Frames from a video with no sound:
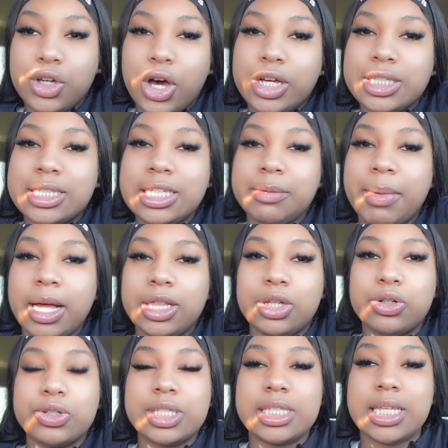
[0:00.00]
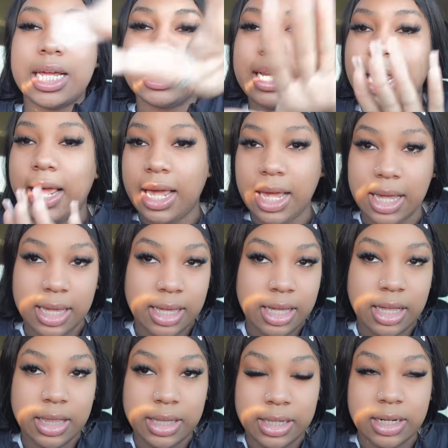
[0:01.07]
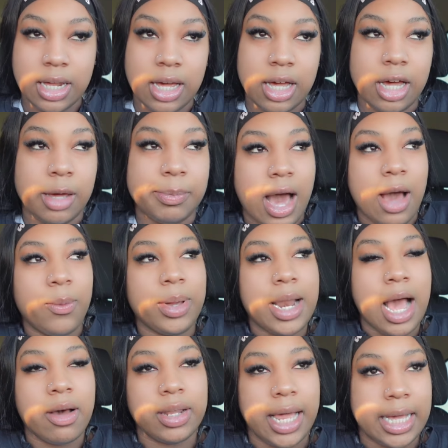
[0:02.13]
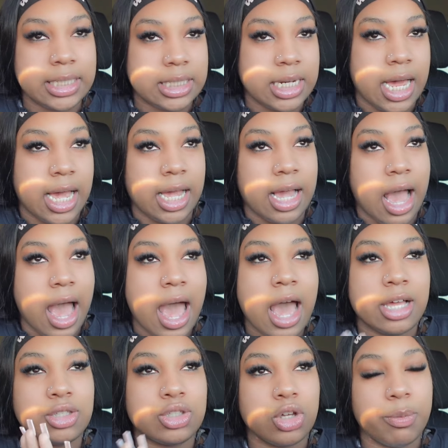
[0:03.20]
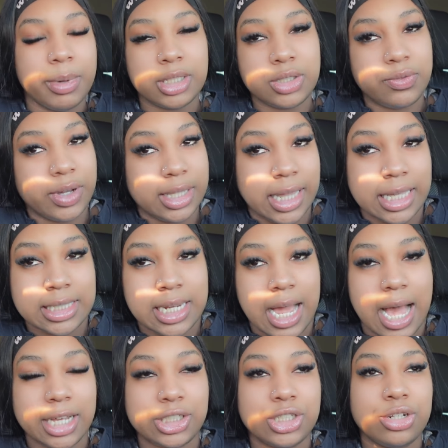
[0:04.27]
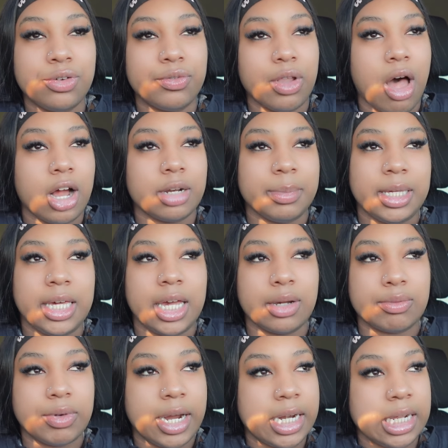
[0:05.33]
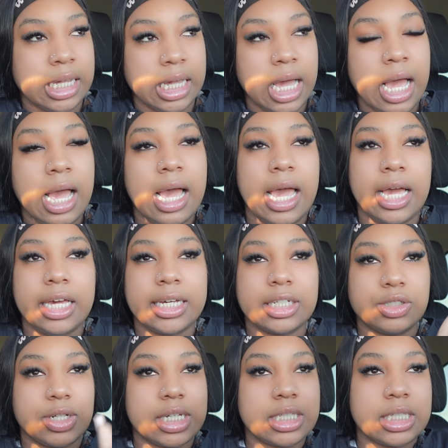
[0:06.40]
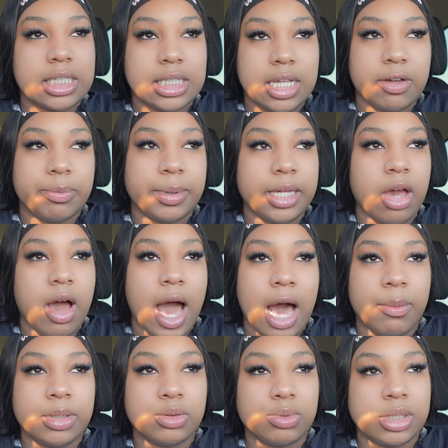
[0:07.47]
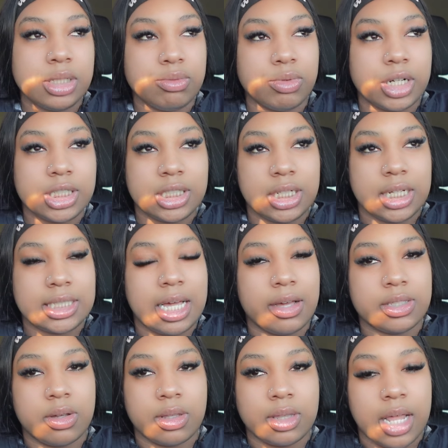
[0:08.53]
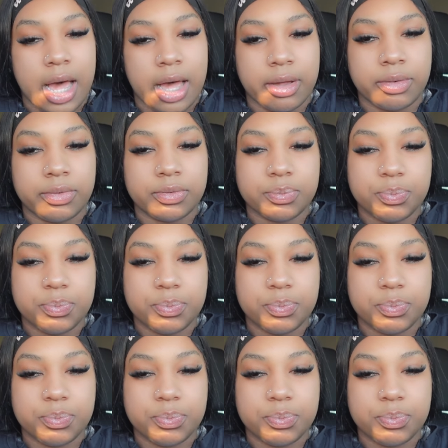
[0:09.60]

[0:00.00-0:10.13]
Y'all see my little Sunday cleanup. I went out last night. I had so much fun last night. I should have vlogged me getting ready and getting dressed and stuff, but y'all, I was really rushing because I was on live.